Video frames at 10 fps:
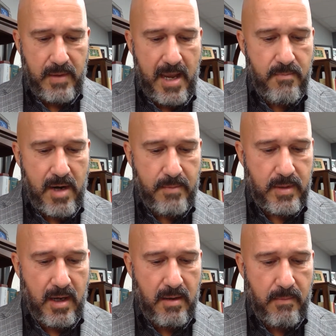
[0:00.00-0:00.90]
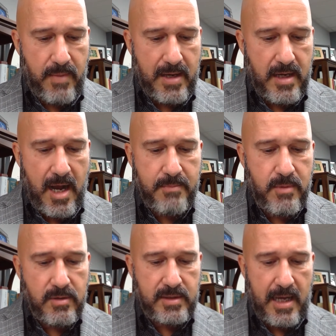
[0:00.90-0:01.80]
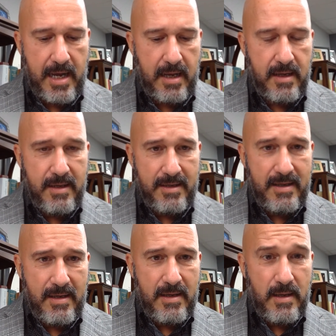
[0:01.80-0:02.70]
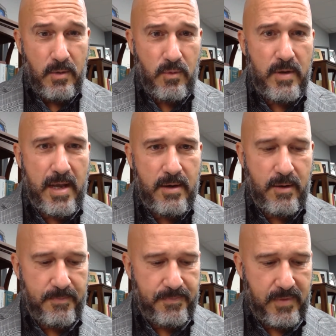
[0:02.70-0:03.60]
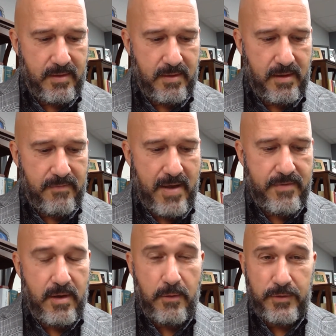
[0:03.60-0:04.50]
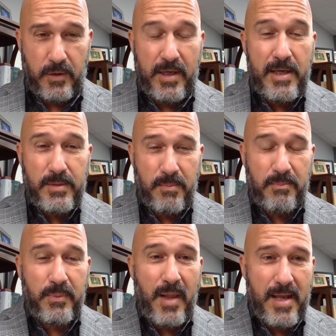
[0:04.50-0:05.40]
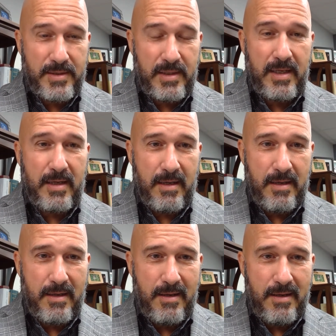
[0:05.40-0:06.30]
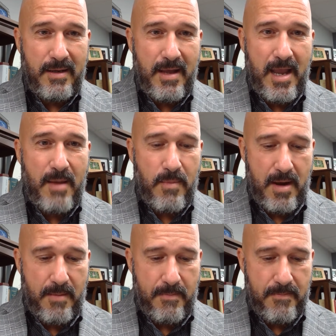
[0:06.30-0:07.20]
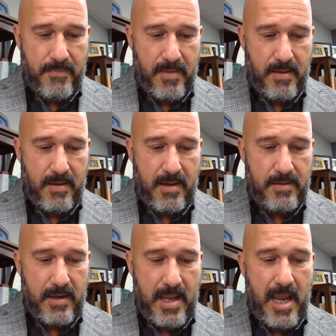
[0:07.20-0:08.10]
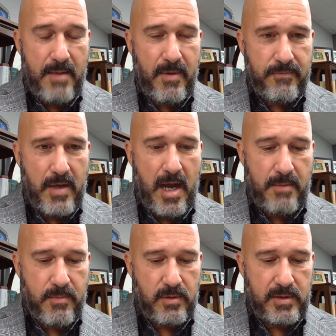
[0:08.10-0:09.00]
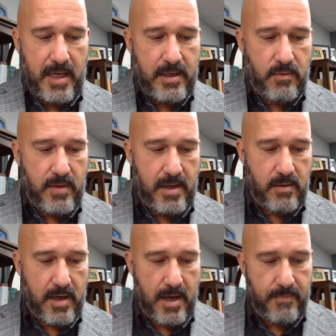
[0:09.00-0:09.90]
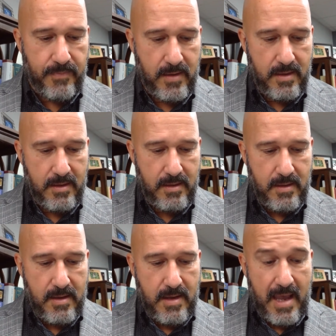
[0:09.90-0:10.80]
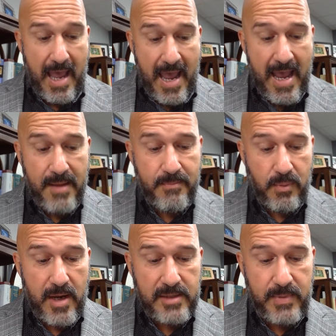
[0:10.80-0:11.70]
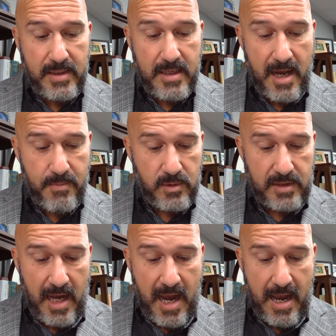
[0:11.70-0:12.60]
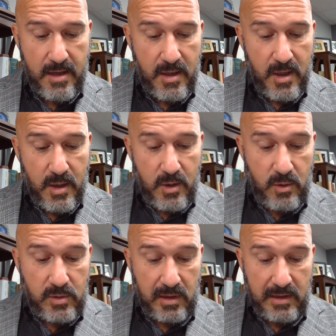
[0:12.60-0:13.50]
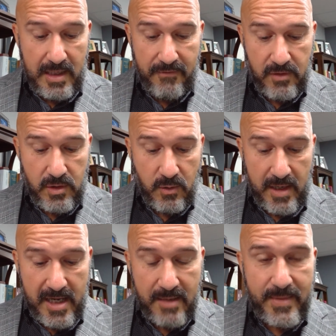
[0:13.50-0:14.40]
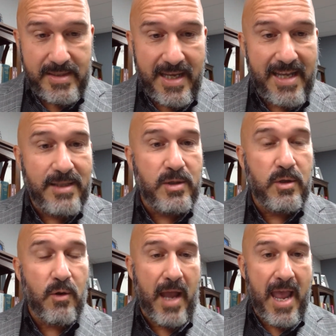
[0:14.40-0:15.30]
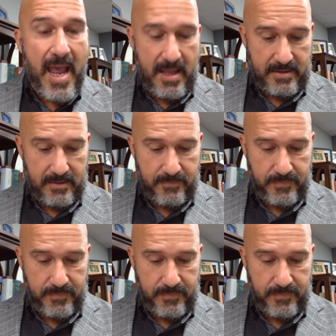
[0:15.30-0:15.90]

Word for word: Abraham, by God Most High, creator of heaven and earth. So he's blessing Abraham in the name of God Most High, creator God. And praise be to God Most High, who delivered your enemies into your hand.